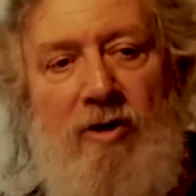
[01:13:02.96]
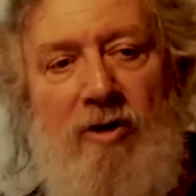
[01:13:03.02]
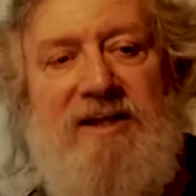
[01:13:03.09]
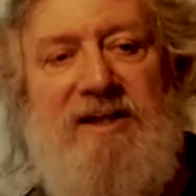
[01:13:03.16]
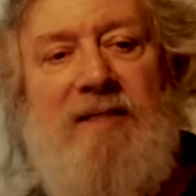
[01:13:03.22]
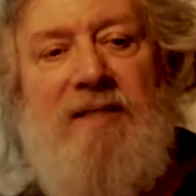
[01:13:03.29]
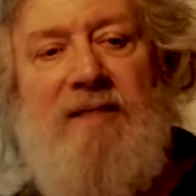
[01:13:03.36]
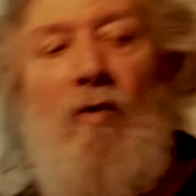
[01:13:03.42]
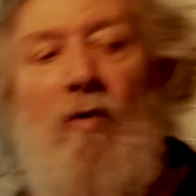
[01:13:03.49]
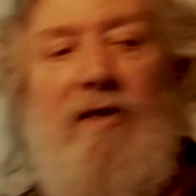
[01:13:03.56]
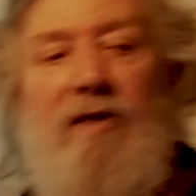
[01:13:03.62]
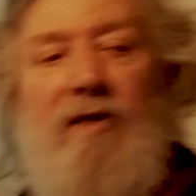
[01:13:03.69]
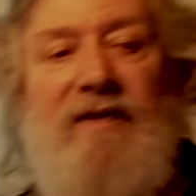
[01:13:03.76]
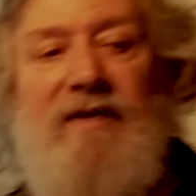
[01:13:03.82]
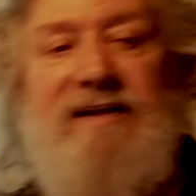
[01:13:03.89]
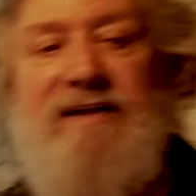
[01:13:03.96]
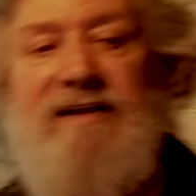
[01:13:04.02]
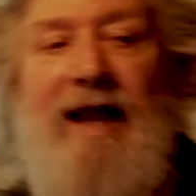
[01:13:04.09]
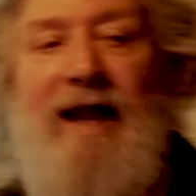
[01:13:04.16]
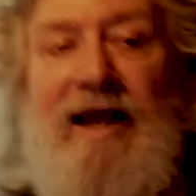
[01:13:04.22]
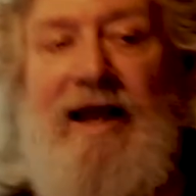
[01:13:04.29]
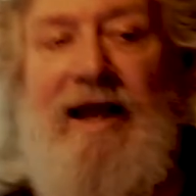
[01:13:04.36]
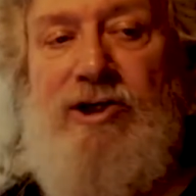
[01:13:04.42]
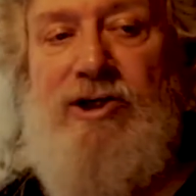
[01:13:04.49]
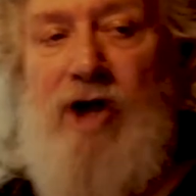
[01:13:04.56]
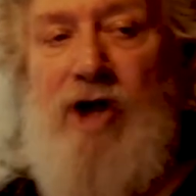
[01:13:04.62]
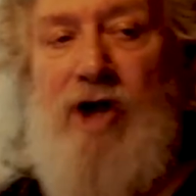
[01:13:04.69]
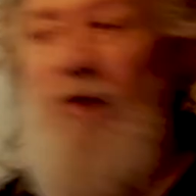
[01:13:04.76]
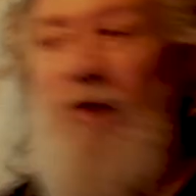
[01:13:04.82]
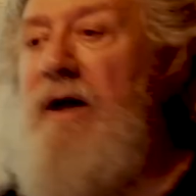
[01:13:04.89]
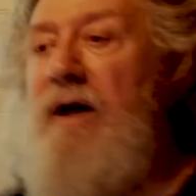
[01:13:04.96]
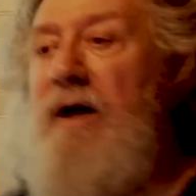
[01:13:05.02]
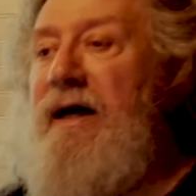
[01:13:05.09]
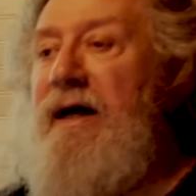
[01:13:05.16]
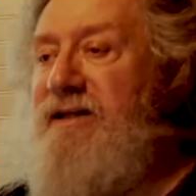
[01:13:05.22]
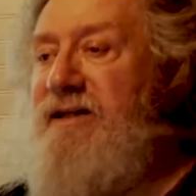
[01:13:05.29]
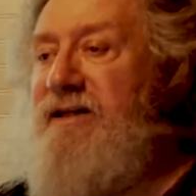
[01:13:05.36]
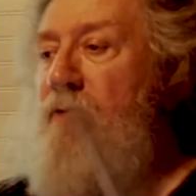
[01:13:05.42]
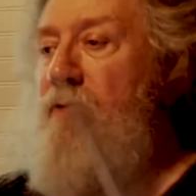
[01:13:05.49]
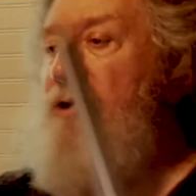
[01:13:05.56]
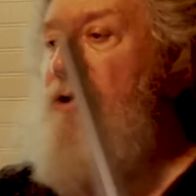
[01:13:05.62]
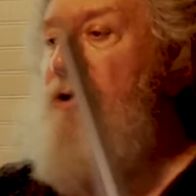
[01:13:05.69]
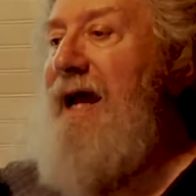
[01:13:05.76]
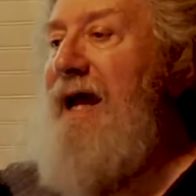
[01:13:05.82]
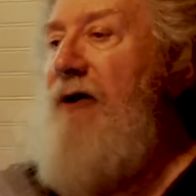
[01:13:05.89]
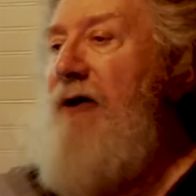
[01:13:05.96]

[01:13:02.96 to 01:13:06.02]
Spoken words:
system. And one of the things that I like to show is that when you lay out a